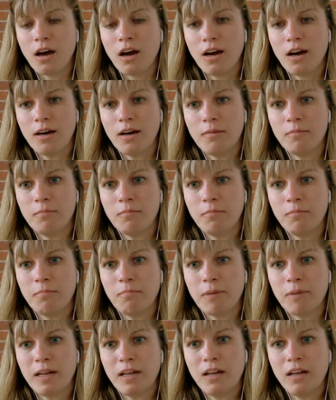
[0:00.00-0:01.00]

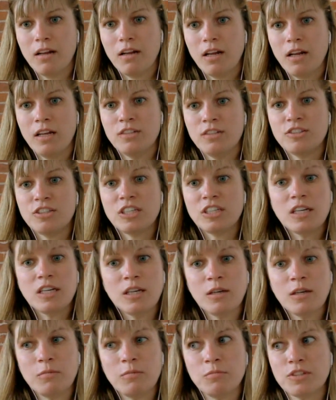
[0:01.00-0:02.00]
But in
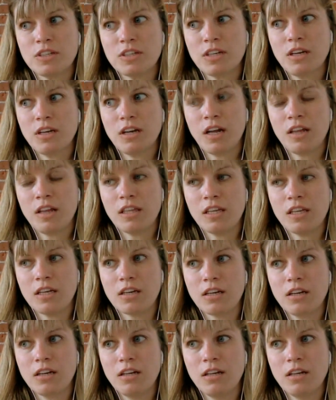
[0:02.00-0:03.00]
teams, I
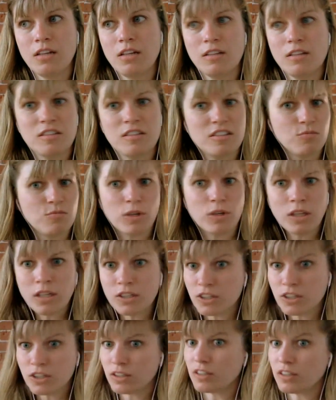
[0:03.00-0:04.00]
think it's
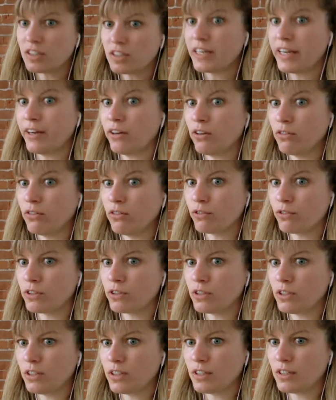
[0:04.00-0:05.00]
really just a scaled
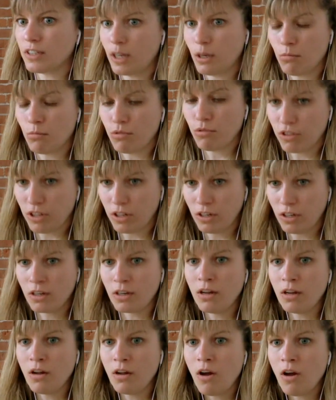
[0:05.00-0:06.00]
version of the same
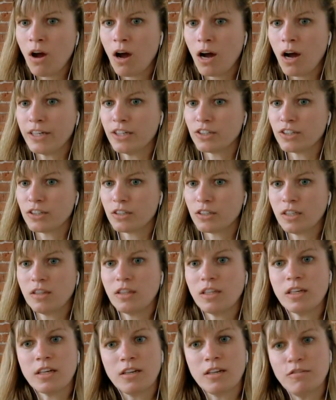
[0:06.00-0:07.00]
thing. I just
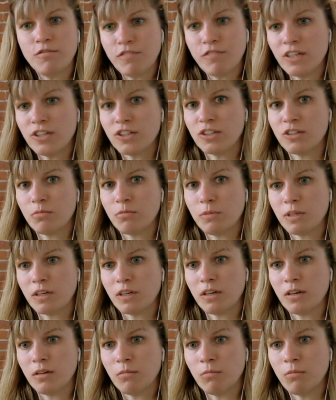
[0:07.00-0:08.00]
think that conventions
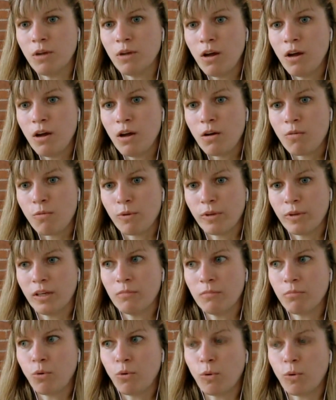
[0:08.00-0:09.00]
become
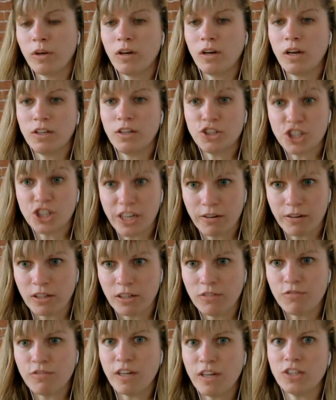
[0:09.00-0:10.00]
really important, and shared
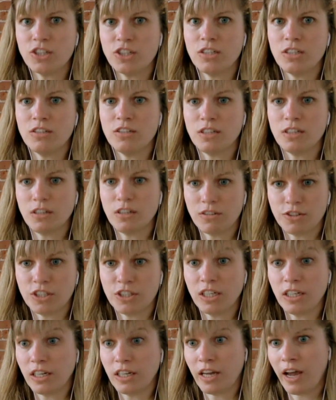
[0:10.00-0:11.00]
conventions and
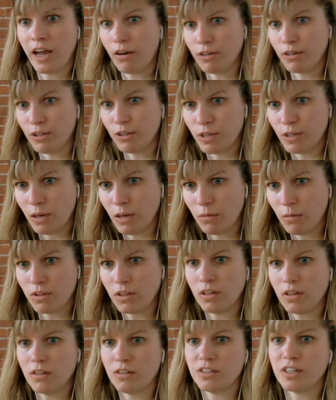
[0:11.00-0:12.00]
understanding how you name
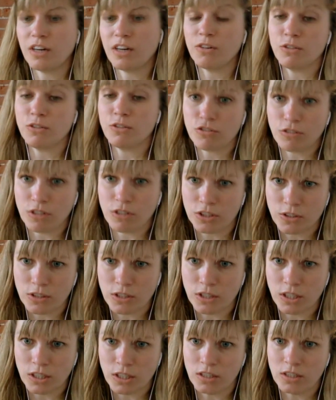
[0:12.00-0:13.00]
things, how you structure
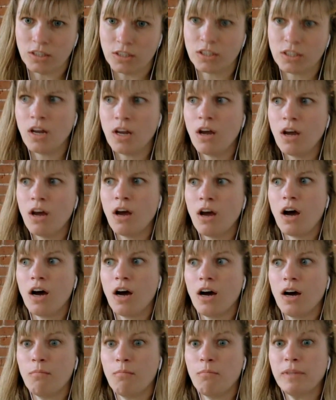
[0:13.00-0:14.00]
things.
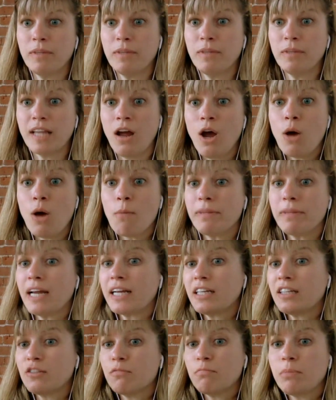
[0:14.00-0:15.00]
But
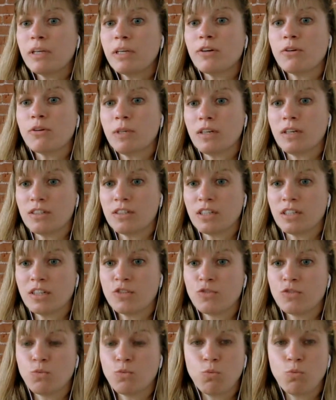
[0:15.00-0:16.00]
that gets bigger because it
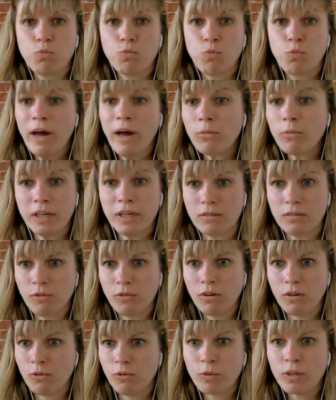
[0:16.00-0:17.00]
gets well
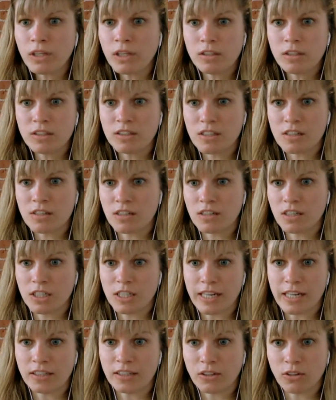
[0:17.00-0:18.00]
beyond. Really, this isn't
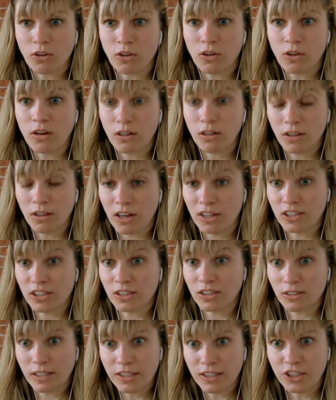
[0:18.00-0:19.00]
a
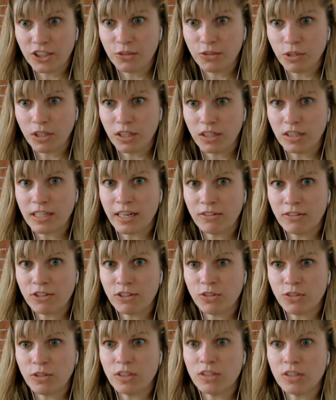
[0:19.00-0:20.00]
logical issue when you get down to it.